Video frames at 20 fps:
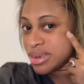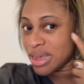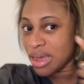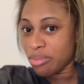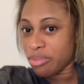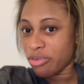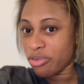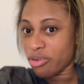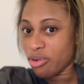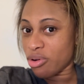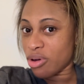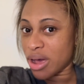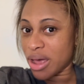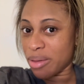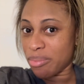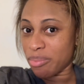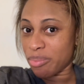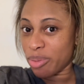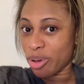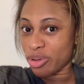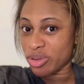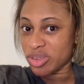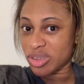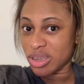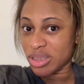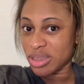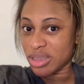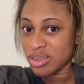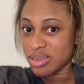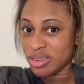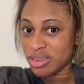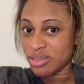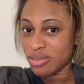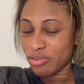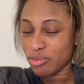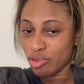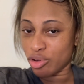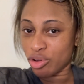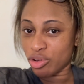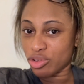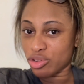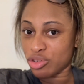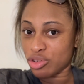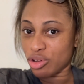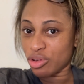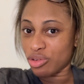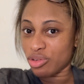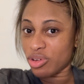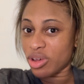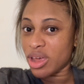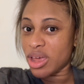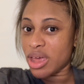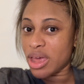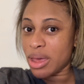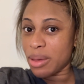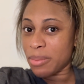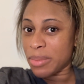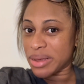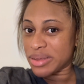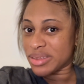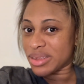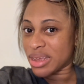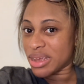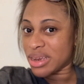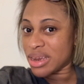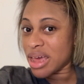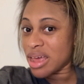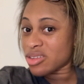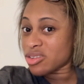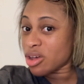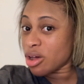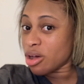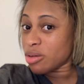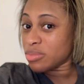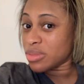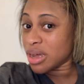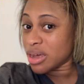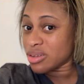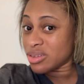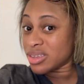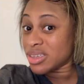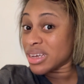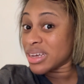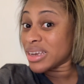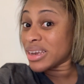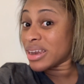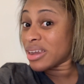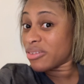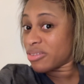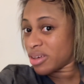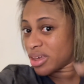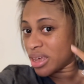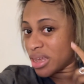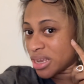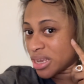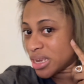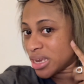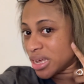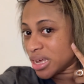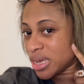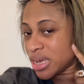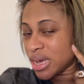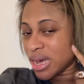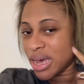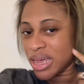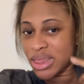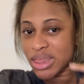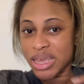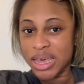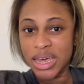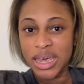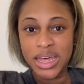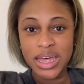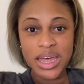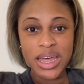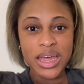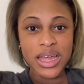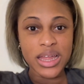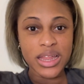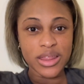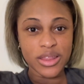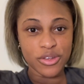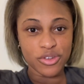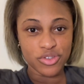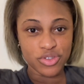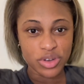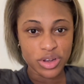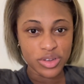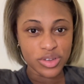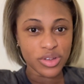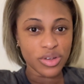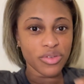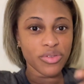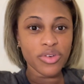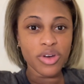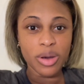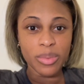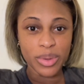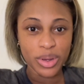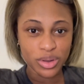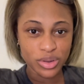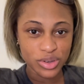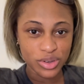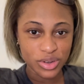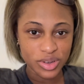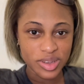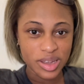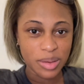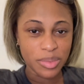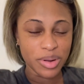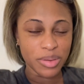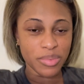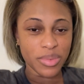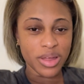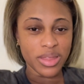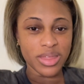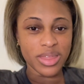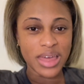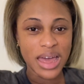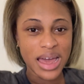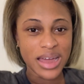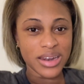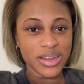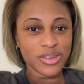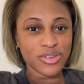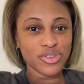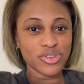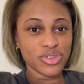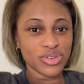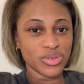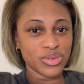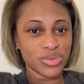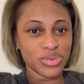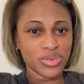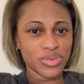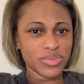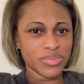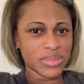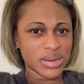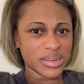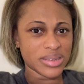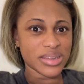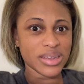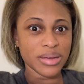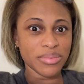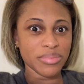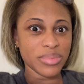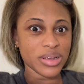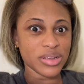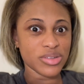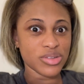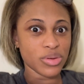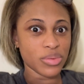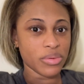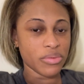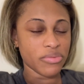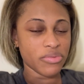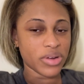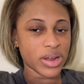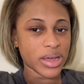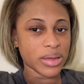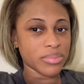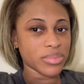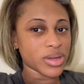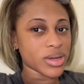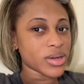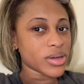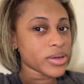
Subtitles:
day before I'm posting this vlog, so my skin has calmed down significantly. I think the stress of coming onto your time of the month added to my skin being so inflamed.